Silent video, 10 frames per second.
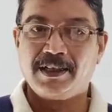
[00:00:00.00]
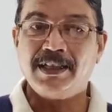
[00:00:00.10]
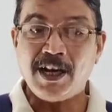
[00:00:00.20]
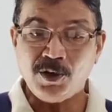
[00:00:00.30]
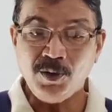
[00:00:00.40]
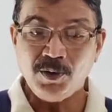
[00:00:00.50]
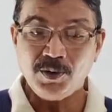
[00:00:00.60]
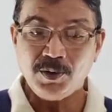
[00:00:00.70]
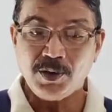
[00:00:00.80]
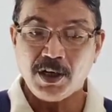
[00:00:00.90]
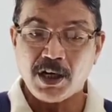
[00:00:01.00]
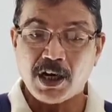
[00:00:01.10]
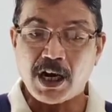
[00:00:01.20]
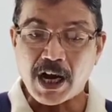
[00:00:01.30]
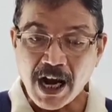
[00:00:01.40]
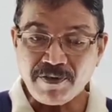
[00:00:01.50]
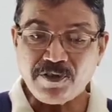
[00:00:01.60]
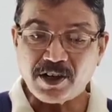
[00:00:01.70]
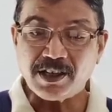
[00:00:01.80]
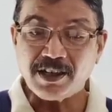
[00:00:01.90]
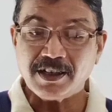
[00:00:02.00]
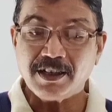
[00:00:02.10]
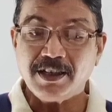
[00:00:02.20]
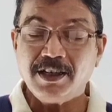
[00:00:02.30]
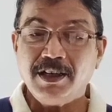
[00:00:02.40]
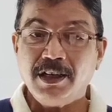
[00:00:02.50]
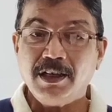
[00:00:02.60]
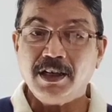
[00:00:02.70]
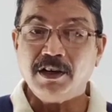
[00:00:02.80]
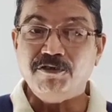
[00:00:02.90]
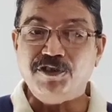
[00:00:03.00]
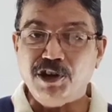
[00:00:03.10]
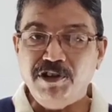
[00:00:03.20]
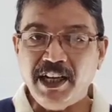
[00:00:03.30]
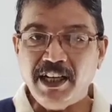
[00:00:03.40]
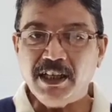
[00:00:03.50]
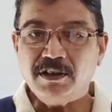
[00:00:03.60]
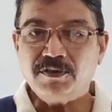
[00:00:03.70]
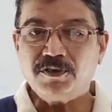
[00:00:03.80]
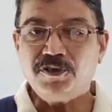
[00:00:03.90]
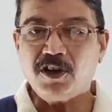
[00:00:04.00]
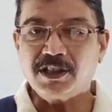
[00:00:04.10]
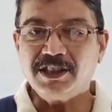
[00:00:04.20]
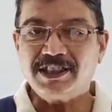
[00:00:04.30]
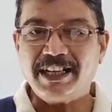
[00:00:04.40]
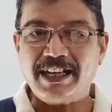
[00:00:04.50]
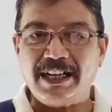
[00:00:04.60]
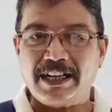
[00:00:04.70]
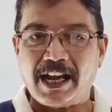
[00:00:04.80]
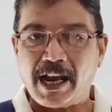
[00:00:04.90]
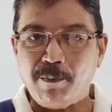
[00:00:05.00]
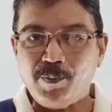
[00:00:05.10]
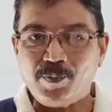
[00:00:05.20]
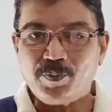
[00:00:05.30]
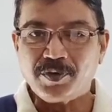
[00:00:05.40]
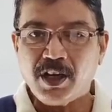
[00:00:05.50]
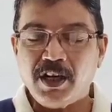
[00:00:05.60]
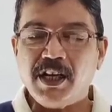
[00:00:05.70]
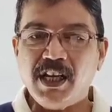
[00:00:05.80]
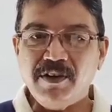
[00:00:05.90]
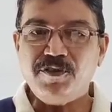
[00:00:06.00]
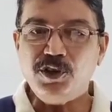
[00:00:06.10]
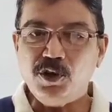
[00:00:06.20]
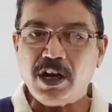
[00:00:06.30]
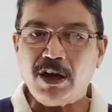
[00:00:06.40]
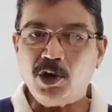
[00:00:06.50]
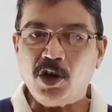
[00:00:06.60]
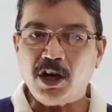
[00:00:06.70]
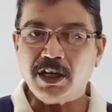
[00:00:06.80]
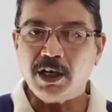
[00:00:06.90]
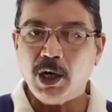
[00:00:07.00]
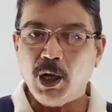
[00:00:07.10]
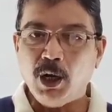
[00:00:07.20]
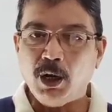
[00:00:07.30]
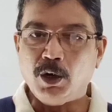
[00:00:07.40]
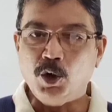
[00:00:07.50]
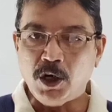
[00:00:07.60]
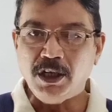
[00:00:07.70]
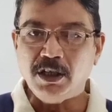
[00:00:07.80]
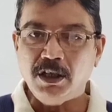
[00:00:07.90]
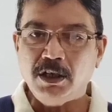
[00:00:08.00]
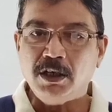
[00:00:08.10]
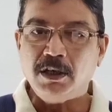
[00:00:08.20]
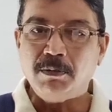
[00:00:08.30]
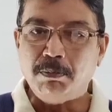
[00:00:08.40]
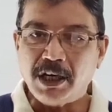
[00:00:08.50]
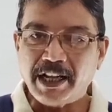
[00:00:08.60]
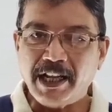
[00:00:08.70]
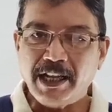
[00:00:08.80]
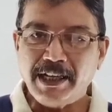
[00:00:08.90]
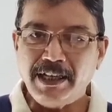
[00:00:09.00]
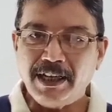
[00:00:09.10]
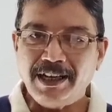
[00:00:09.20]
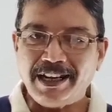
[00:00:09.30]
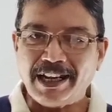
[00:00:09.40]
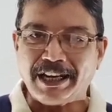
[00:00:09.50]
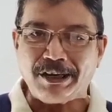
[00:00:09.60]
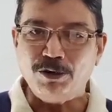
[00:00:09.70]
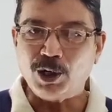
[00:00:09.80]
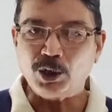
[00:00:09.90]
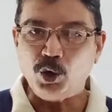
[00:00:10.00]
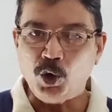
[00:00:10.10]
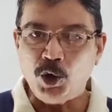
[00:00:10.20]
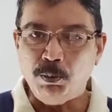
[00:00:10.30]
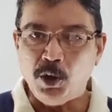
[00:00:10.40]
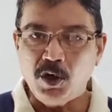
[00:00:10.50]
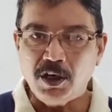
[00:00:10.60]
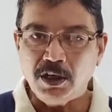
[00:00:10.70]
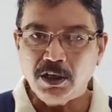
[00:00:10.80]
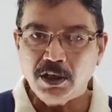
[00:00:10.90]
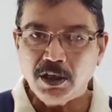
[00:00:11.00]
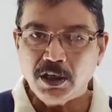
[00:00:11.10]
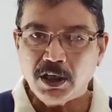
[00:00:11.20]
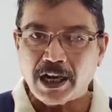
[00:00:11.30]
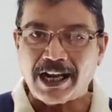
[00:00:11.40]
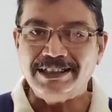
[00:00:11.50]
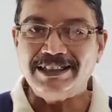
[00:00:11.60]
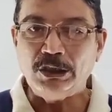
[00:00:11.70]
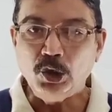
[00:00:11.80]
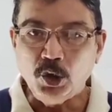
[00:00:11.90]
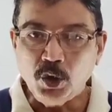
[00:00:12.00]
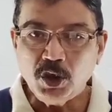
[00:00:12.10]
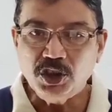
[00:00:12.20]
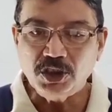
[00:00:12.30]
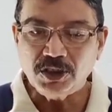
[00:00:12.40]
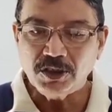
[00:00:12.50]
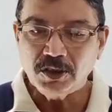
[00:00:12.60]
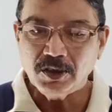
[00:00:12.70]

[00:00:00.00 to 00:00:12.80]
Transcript: Now, after viewing it for the second time, if you have got good material in your notebook as a notes,